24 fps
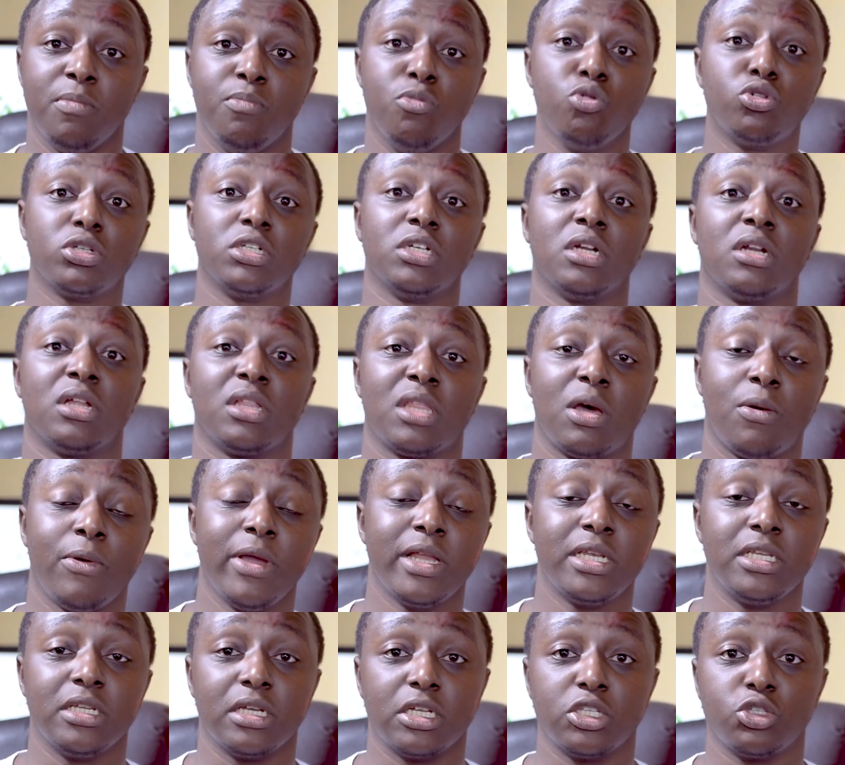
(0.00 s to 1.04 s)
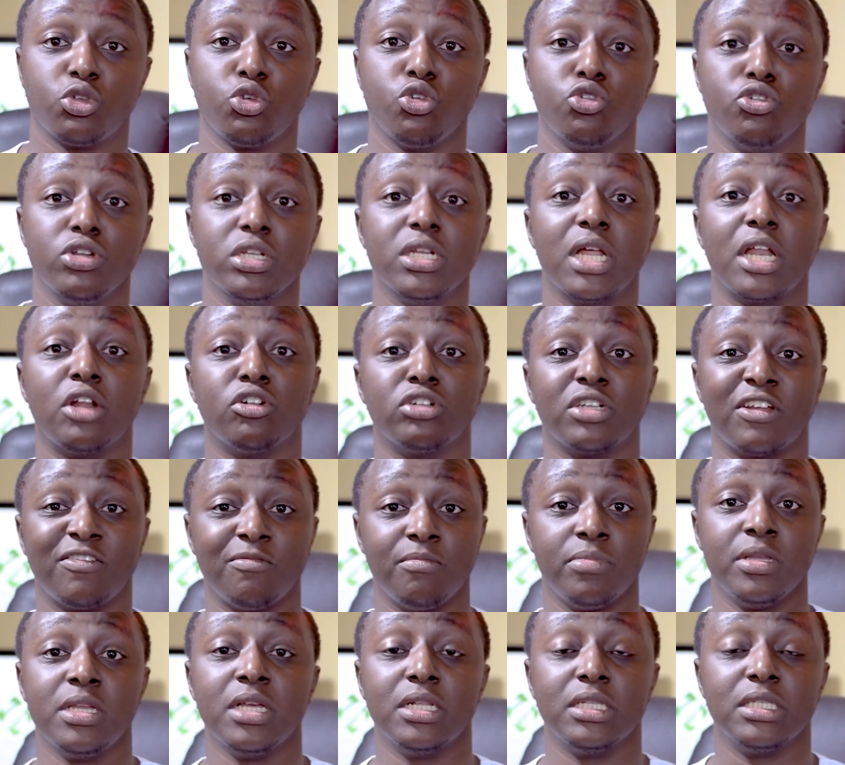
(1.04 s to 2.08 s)
booked in another wedding, and so you need an
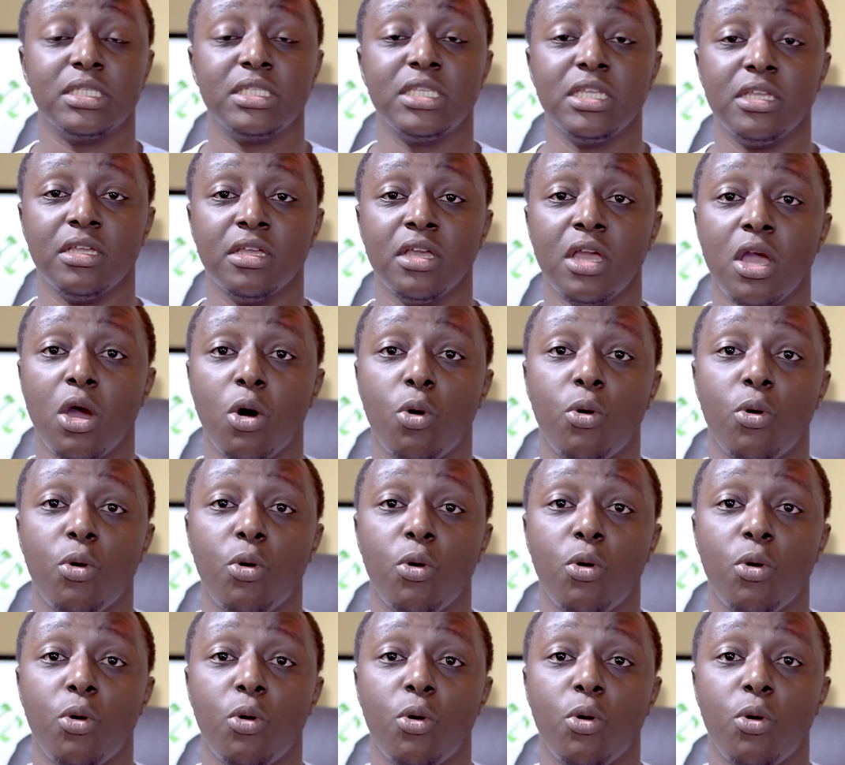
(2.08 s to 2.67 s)
alternative B and C.